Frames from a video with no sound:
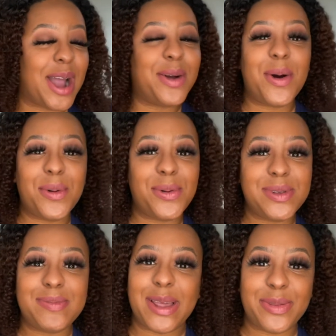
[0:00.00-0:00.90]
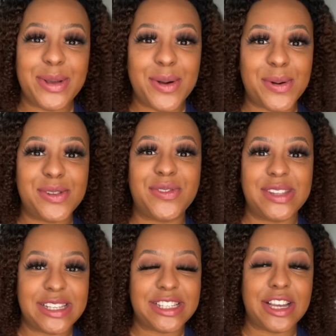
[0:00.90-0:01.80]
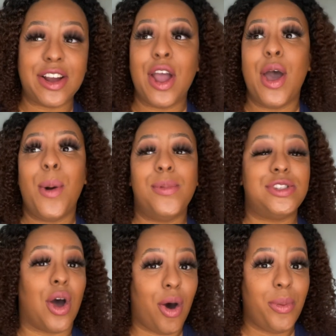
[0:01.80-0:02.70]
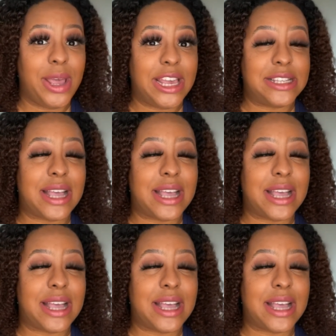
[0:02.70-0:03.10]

3 goals for this year was always,